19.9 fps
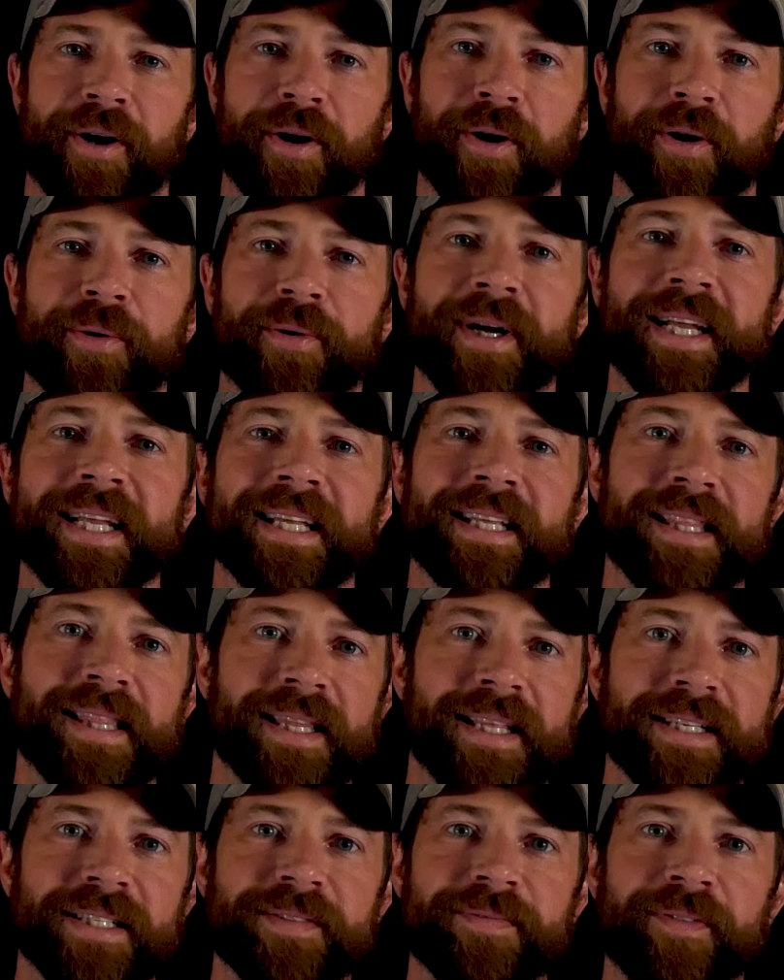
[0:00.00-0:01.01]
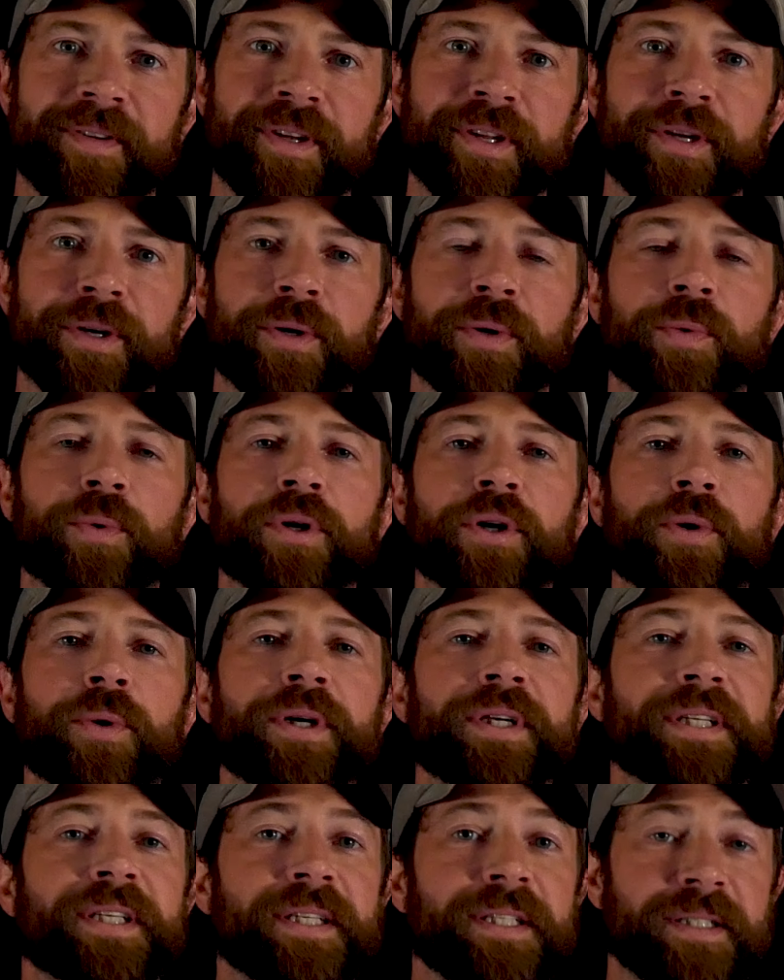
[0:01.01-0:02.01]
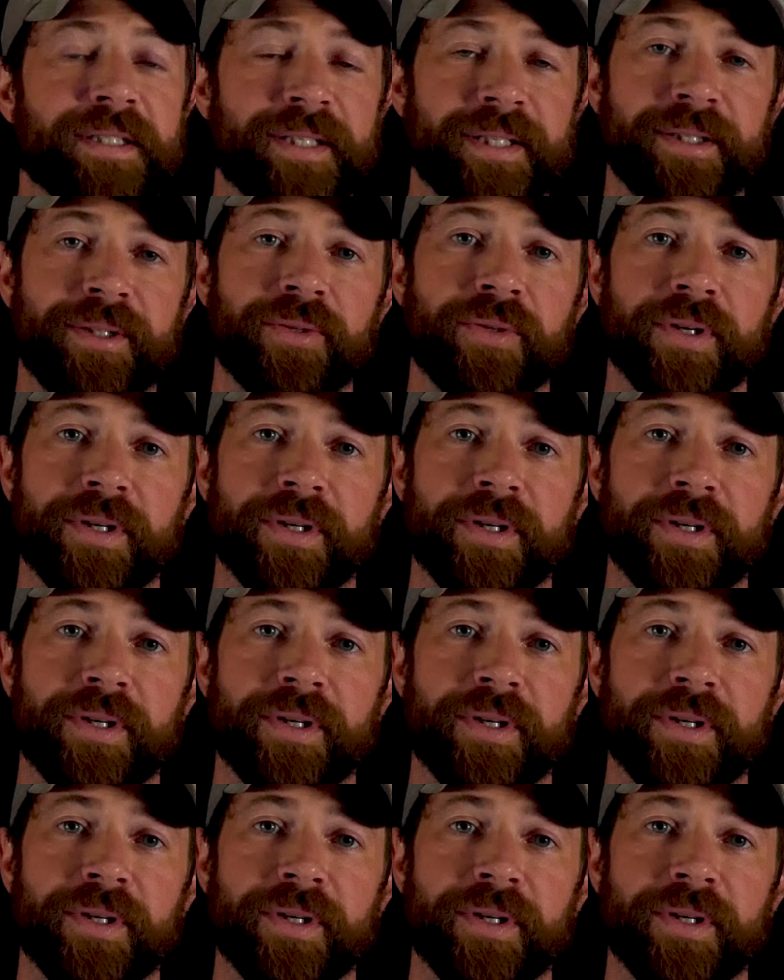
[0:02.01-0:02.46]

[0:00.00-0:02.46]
All right, in this video, we're going to continue